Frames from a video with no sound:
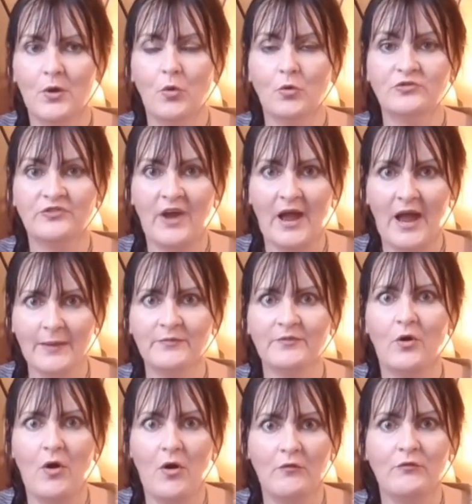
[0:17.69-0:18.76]
or
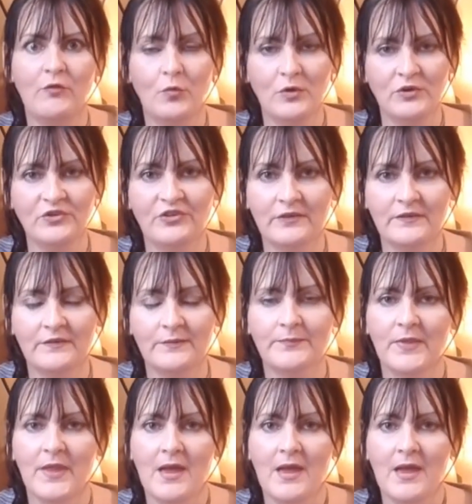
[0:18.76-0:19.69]
types of witches